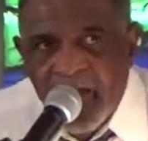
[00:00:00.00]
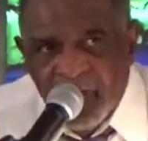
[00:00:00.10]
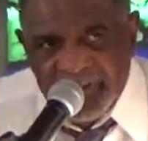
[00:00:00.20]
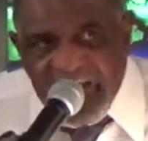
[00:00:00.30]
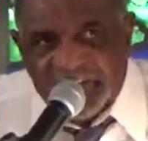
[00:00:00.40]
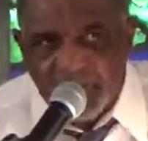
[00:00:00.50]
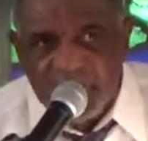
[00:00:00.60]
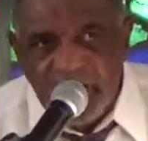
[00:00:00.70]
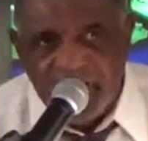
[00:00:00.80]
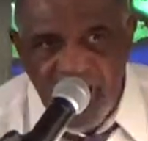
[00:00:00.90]
But that's what
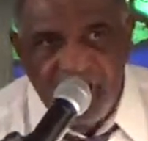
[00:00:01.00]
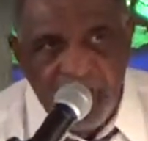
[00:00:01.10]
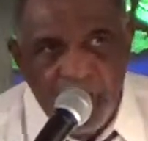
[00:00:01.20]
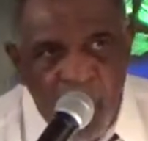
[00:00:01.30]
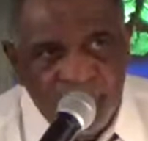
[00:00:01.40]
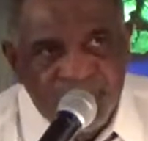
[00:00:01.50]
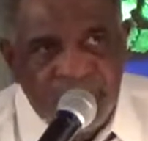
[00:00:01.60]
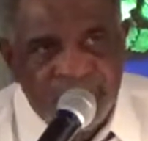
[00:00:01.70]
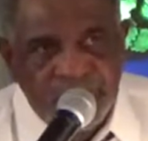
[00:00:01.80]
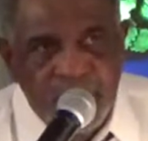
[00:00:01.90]
the devil wants
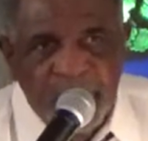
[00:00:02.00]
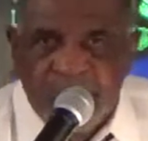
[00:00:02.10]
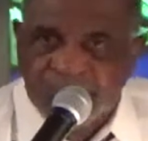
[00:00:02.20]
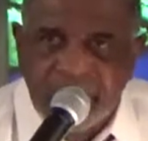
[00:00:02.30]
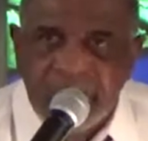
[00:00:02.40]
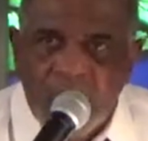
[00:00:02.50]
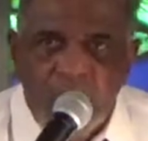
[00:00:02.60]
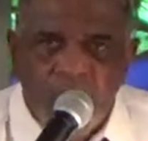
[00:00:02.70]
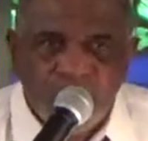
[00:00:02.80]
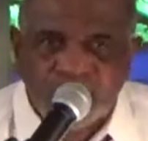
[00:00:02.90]
us to do because he
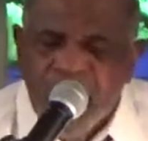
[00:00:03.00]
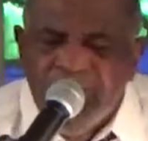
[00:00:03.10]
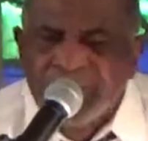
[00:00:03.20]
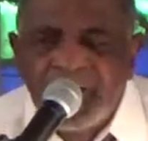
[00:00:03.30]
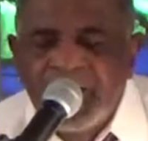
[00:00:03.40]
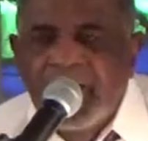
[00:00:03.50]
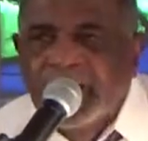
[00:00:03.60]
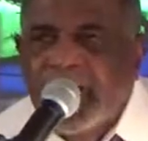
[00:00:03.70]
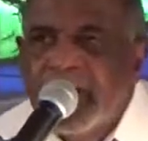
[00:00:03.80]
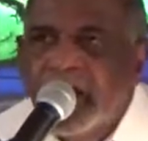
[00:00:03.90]
knows. Say, look
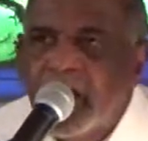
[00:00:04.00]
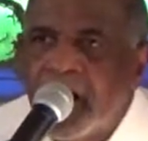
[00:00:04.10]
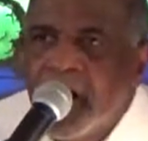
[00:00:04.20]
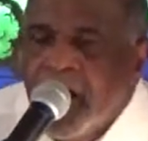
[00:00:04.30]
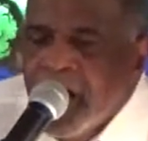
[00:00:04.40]
here.